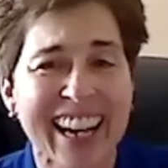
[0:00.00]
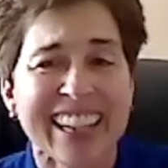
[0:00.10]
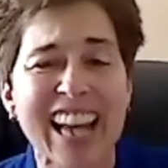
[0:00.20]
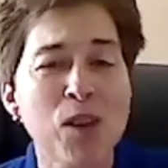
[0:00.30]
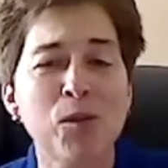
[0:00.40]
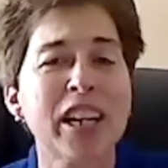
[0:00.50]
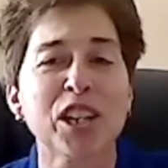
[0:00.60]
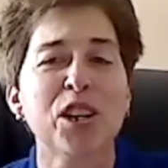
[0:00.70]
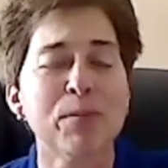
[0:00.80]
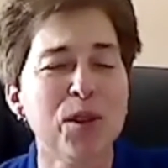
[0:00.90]
Not what a
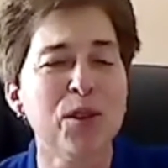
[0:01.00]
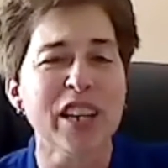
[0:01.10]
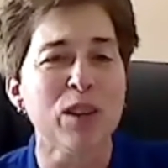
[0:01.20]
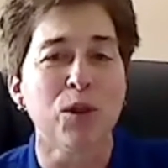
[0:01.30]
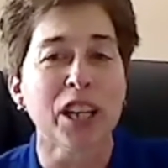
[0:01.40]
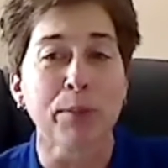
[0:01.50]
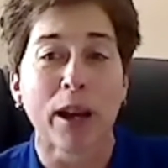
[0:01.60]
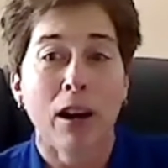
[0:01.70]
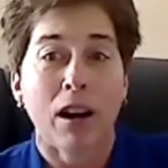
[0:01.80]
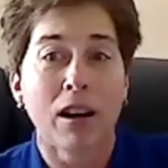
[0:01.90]
good movie it was, but
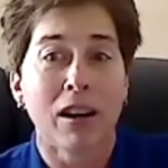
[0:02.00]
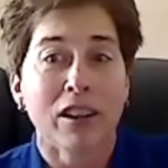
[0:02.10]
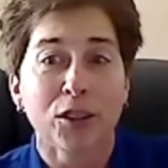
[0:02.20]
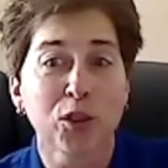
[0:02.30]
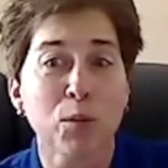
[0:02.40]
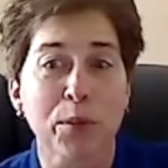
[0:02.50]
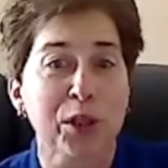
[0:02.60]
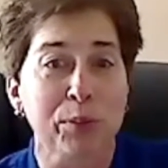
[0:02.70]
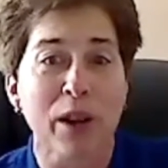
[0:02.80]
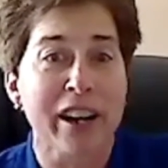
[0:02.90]
super
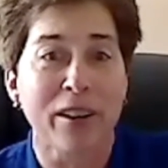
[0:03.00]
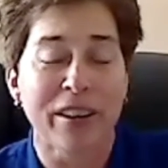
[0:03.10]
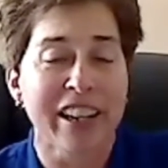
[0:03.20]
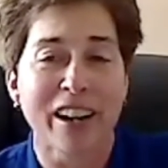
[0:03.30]
spreader, we